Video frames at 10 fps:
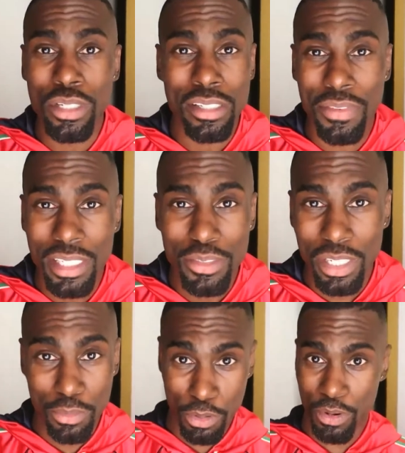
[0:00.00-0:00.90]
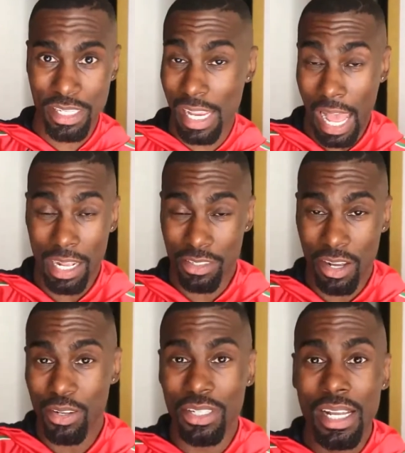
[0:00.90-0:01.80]
was the victory? What was it? I
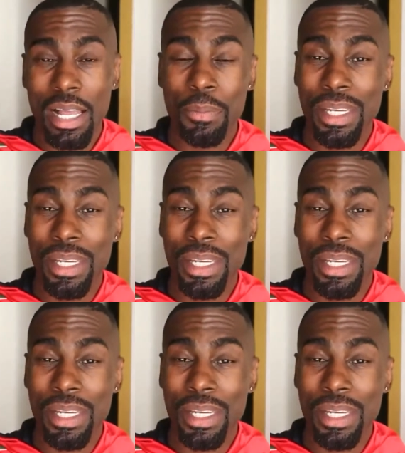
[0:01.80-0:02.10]
don't know.